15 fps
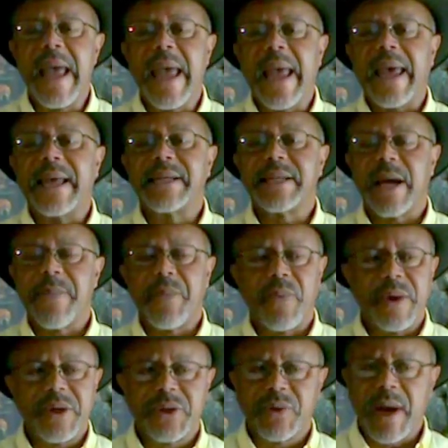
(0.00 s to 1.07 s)
And
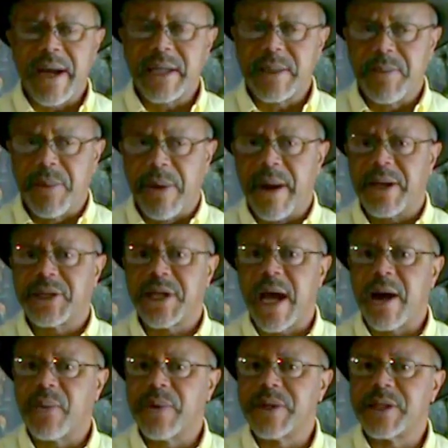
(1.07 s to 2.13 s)
we tried to branch
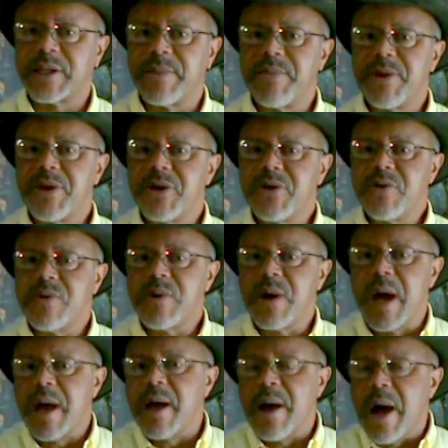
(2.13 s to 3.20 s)
out with some
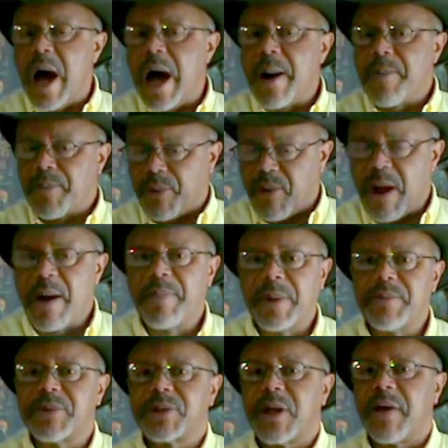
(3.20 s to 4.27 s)
new
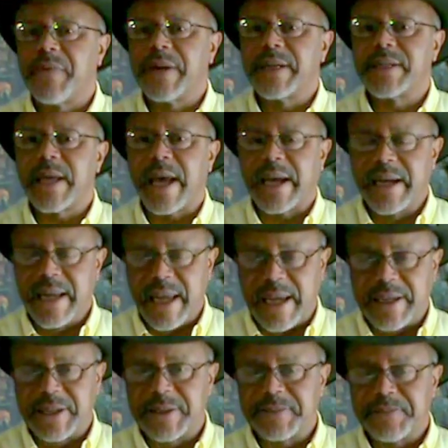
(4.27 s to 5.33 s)
problem-solving
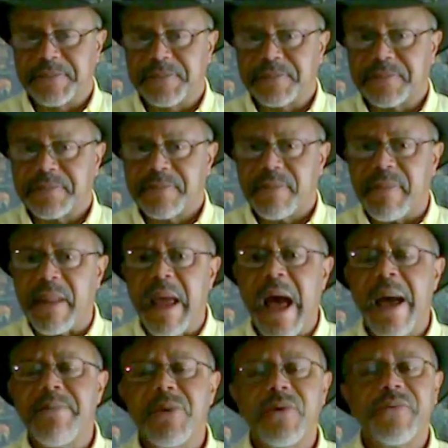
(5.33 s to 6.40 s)
techniques.
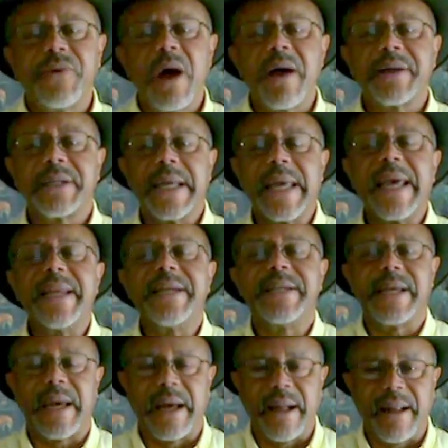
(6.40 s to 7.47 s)
I moved on to
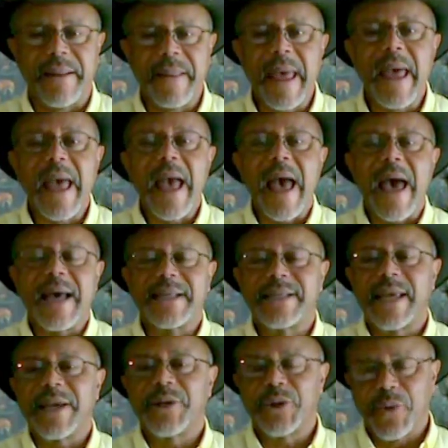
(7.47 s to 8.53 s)
Intel as
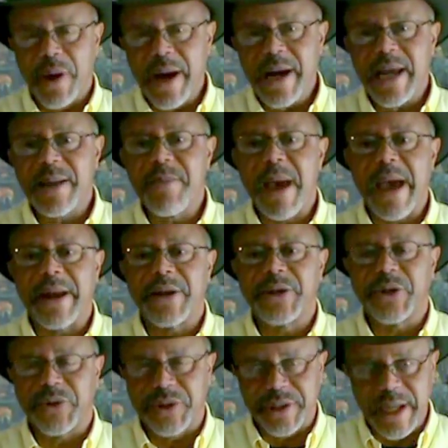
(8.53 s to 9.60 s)
a training
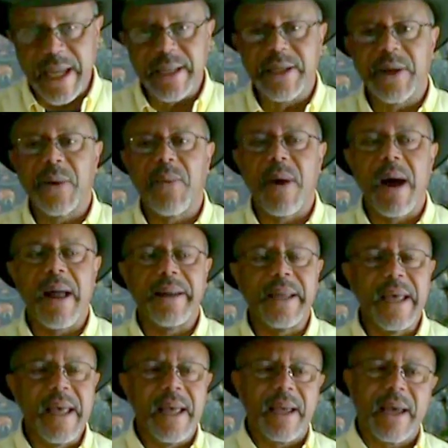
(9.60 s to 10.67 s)
manager, stayed there a while,
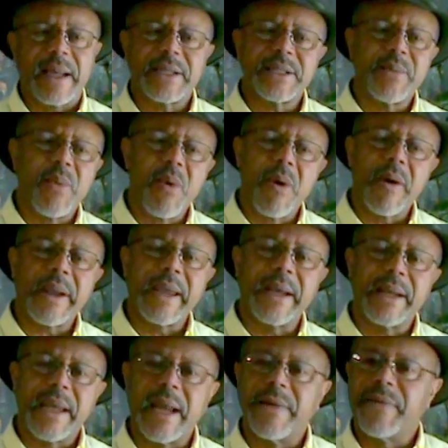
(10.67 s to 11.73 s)
got some work in
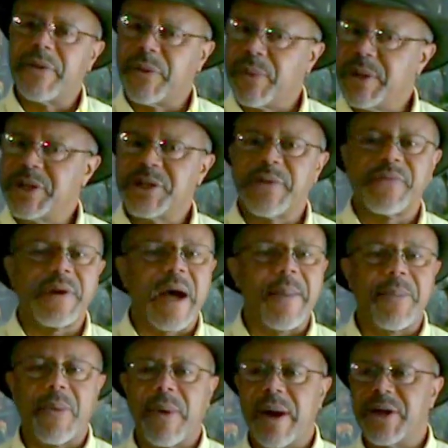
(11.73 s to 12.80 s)
kind of a 3-shift
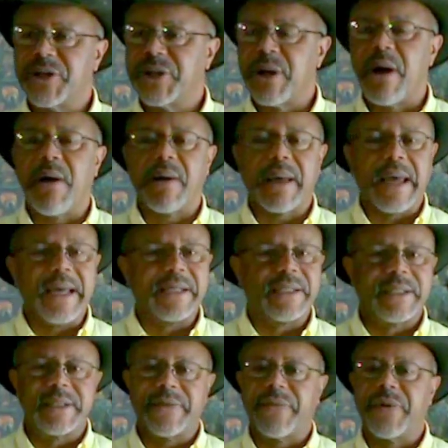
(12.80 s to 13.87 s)
operation, all kinds
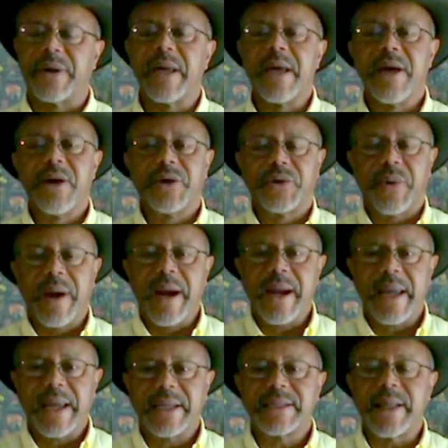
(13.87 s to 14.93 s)
of different
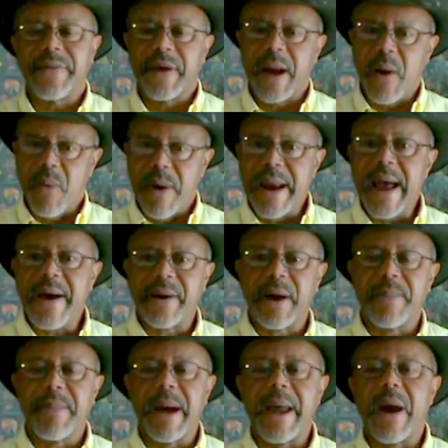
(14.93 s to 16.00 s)
trainings, and then I went out
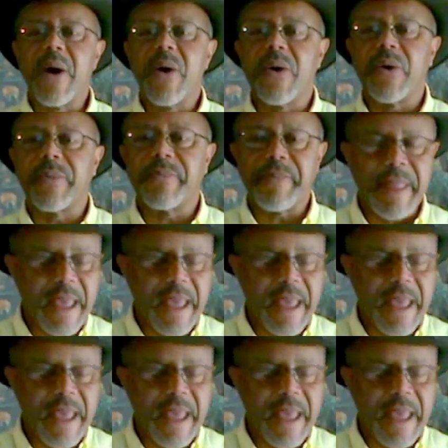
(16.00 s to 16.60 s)
on my own.